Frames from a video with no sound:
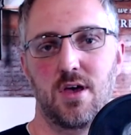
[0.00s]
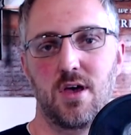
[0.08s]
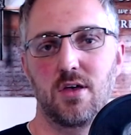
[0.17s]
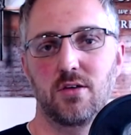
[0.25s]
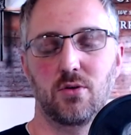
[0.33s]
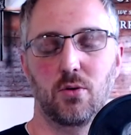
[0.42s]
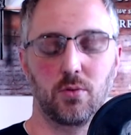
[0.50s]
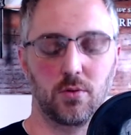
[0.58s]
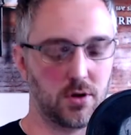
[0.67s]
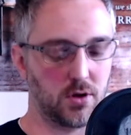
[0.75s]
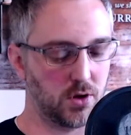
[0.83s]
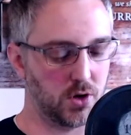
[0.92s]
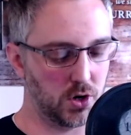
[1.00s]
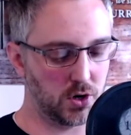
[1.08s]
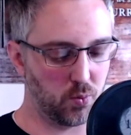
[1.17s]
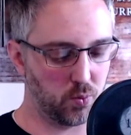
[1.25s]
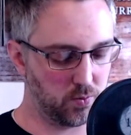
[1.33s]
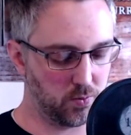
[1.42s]
So
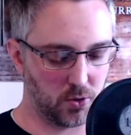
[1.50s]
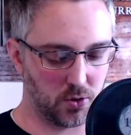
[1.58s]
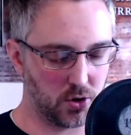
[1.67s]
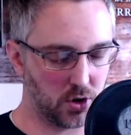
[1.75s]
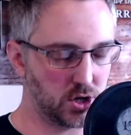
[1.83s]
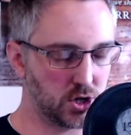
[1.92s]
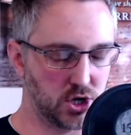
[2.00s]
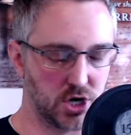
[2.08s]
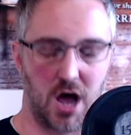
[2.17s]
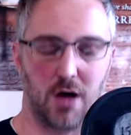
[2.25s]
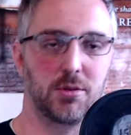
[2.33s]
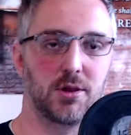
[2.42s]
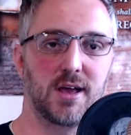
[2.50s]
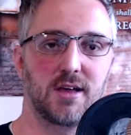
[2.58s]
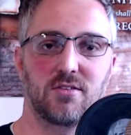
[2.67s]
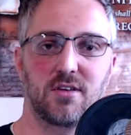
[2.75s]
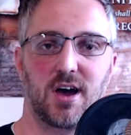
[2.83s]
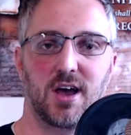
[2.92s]
good, good job,
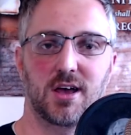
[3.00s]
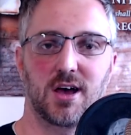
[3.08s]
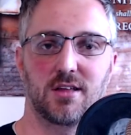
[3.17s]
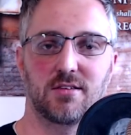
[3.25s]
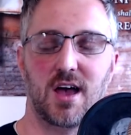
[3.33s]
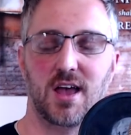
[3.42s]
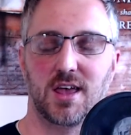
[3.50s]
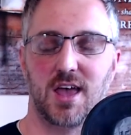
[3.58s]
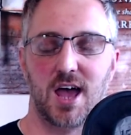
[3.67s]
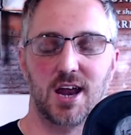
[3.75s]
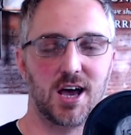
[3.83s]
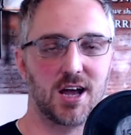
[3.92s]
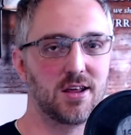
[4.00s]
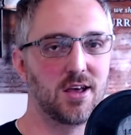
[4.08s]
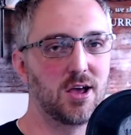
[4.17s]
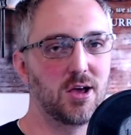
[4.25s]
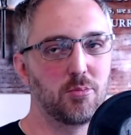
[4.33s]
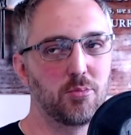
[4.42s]
Legacy Icons. I cannot
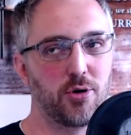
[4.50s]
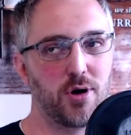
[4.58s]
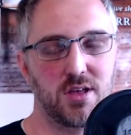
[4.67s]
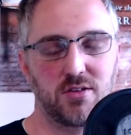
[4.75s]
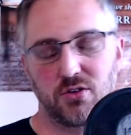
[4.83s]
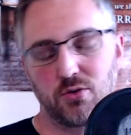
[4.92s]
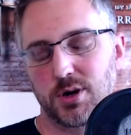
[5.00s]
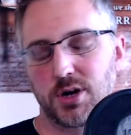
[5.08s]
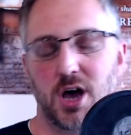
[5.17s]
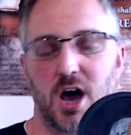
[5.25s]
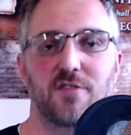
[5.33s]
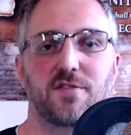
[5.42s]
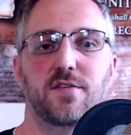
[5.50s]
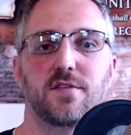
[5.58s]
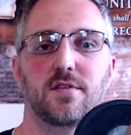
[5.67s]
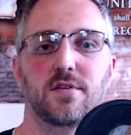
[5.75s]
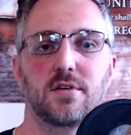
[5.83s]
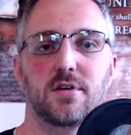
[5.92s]
praise you enough
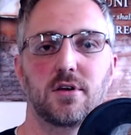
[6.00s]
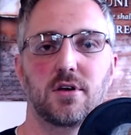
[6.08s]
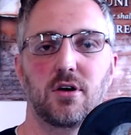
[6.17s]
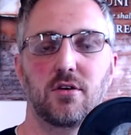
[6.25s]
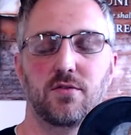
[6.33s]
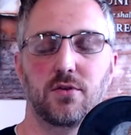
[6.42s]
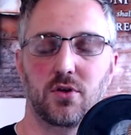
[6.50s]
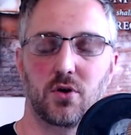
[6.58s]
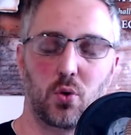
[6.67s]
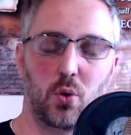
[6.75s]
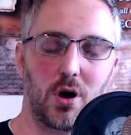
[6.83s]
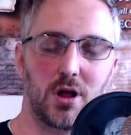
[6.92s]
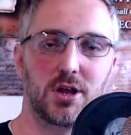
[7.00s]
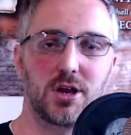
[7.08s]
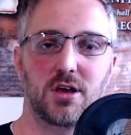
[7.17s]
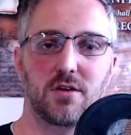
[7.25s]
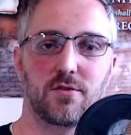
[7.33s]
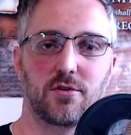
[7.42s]
for the
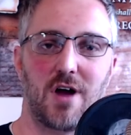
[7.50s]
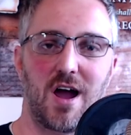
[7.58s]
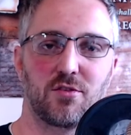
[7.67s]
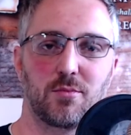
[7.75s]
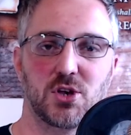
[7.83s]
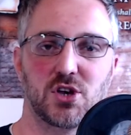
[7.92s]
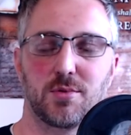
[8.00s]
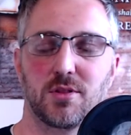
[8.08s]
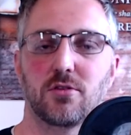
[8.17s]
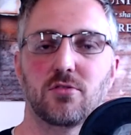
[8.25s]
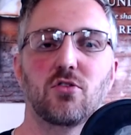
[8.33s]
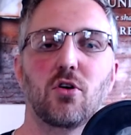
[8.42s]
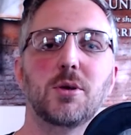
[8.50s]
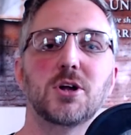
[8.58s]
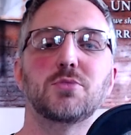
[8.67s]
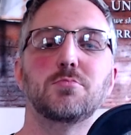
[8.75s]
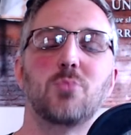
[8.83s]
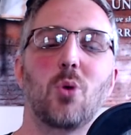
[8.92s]
quality of craftsmanship. And there's so
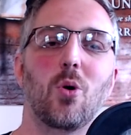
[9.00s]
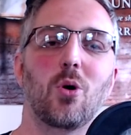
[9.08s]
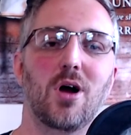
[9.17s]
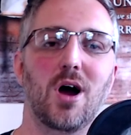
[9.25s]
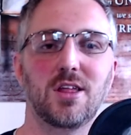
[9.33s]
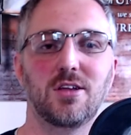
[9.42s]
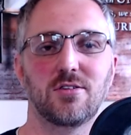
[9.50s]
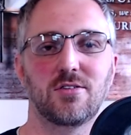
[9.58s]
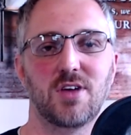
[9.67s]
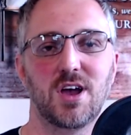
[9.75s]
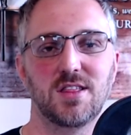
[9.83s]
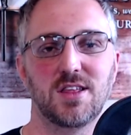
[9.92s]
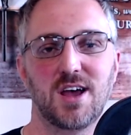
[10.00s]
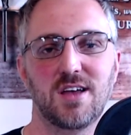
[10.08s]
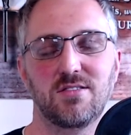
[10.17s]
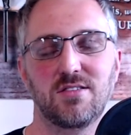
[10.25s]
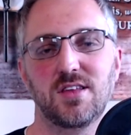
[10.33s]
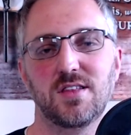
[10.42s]
much more on your site that I
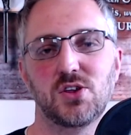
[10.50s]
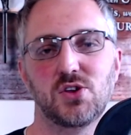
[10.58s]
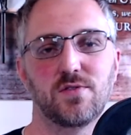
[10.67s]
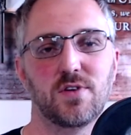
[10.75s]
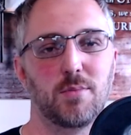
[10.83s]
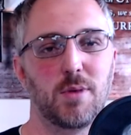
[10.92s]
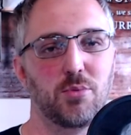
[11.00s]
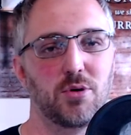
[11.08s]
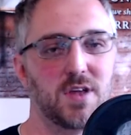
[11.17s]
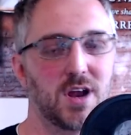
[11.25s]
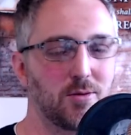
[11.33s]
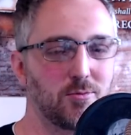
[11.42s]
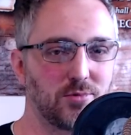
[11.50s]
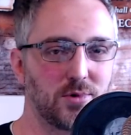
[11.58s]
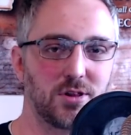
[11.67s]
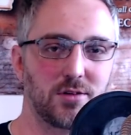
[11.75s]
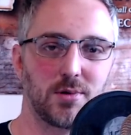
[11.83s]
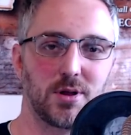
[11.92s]
see that you've come up with that I
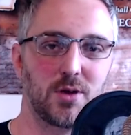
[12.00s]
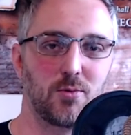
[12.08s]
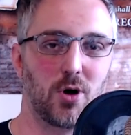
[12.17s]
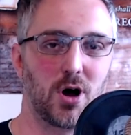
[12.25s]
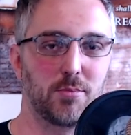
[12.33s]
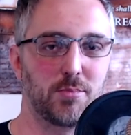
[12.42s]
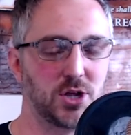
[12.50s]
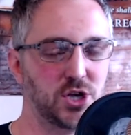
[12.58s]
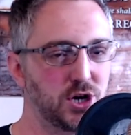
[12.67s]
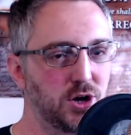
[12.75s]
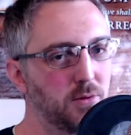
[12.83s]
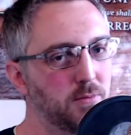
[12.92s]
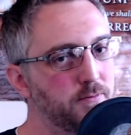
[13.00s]
really, really want. But, you know,